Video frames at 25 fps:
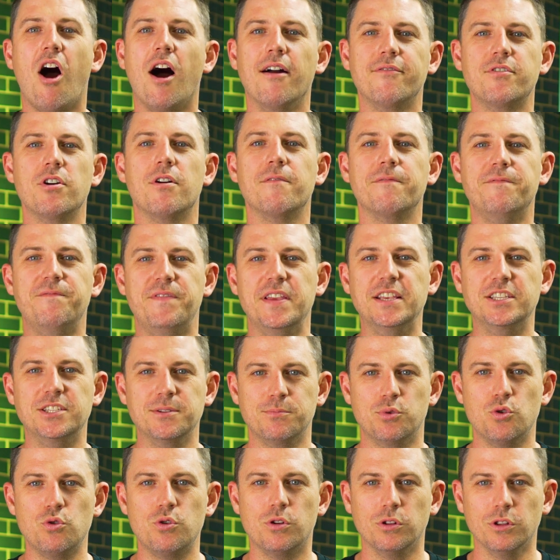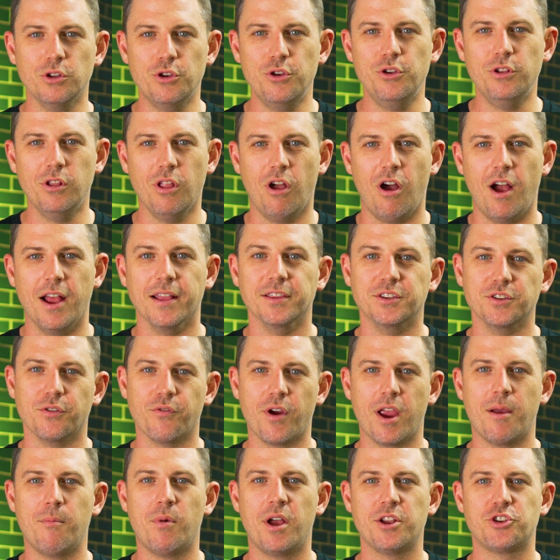I've got visible glue lines
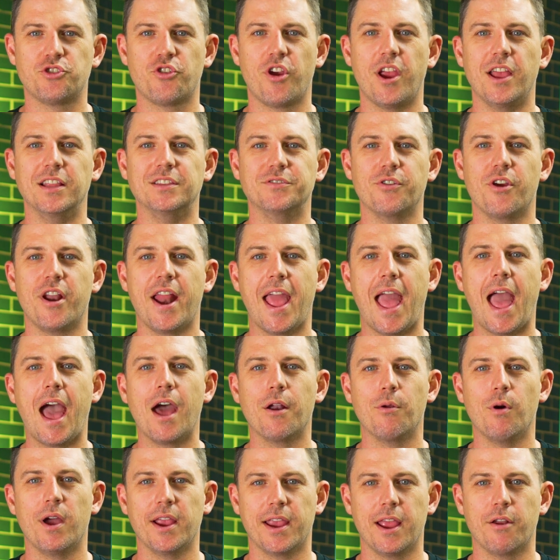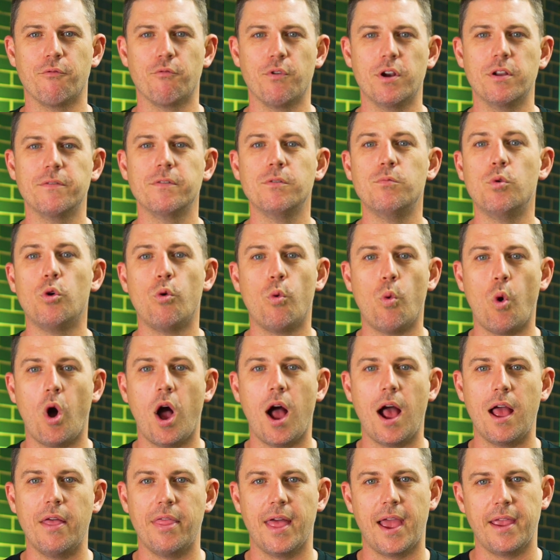around my transfer and how do I get rid of them or
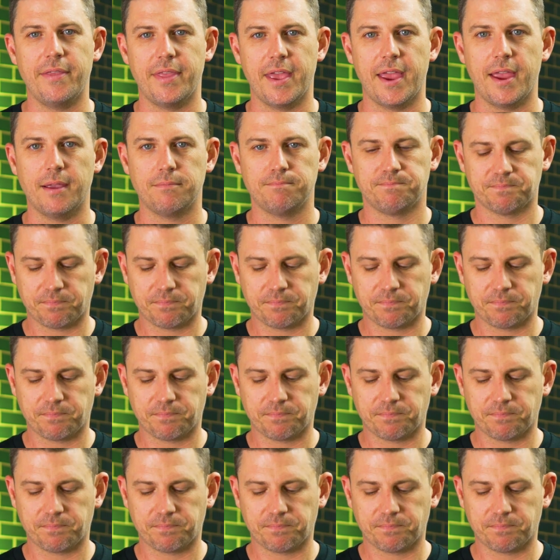why are they there?